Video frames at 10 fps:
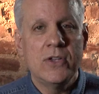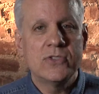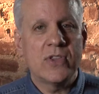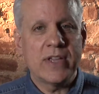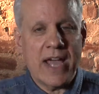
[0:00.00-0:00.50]

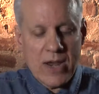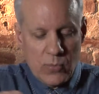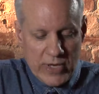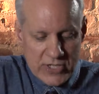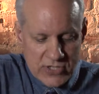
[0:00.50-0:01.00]
So the guy
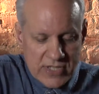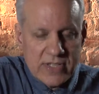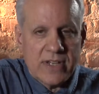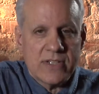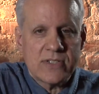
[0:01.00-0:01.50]
reaches
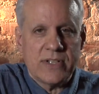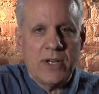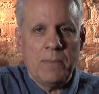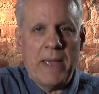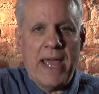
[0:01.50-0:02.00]
into this
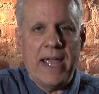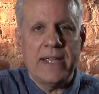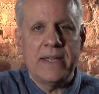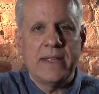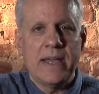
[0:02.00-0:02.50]
little bag
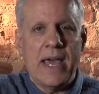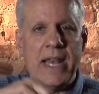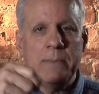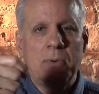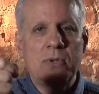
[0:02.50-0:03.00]
and
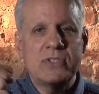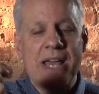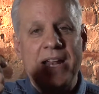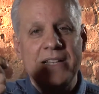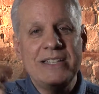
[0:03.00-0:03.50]
he pulls
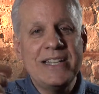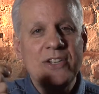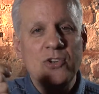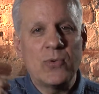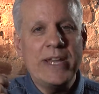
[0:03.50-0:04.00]
out a
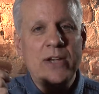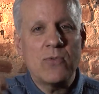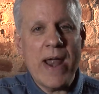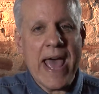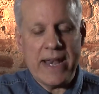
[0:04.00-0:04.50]
little green
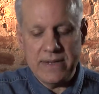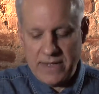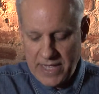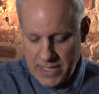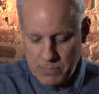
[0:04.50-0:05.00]
rat
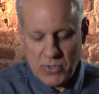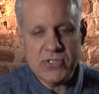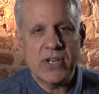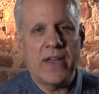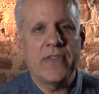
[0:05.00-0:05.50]
and he
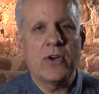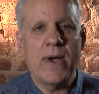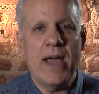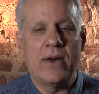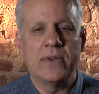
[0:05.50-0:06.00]
puts it on the
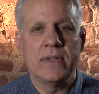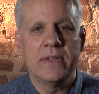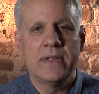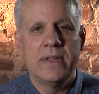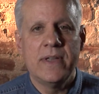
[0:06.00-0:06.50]
ground.
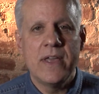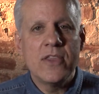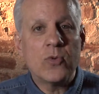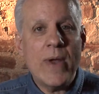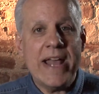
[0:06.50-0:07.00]

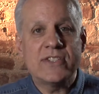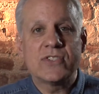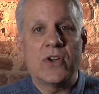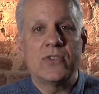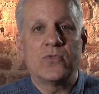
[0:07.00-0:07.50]
The rat
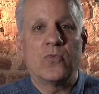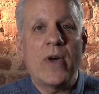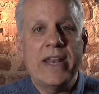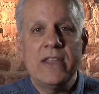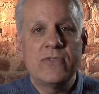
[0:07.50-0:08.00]
starts
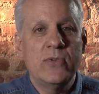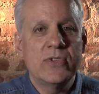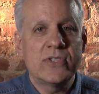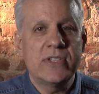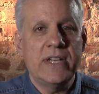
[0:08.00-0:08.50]
running through
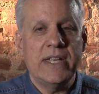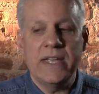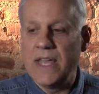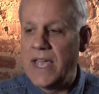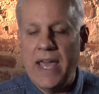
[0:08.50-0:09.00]
the city,
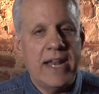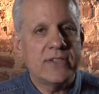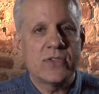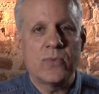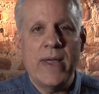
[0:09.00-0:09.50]
and
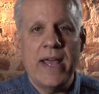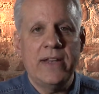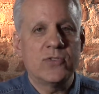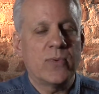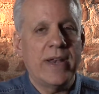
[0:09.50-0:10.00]
as the rat
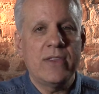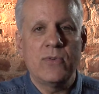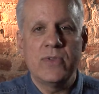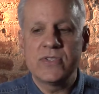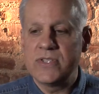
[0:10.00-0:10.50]
is running
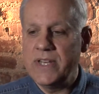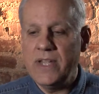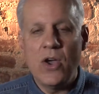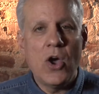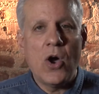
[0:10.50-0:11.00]
through the city,
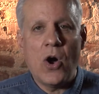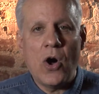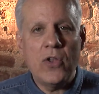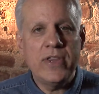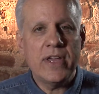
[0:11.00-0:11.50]

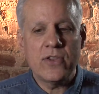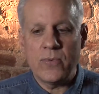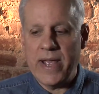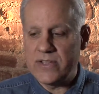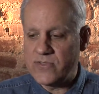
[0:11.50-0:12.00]
all the other
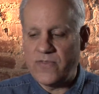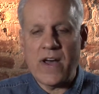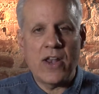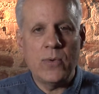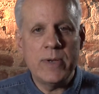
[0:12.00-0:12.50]
rats
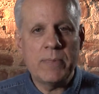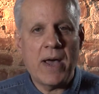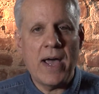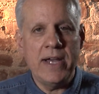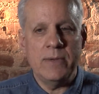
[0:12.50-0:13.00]
follow in
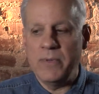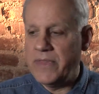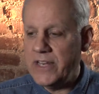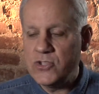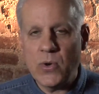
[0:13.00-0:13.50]
behind him and
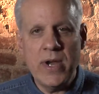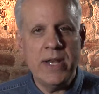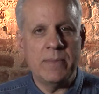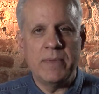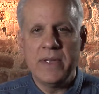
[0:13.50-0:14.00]
they join him.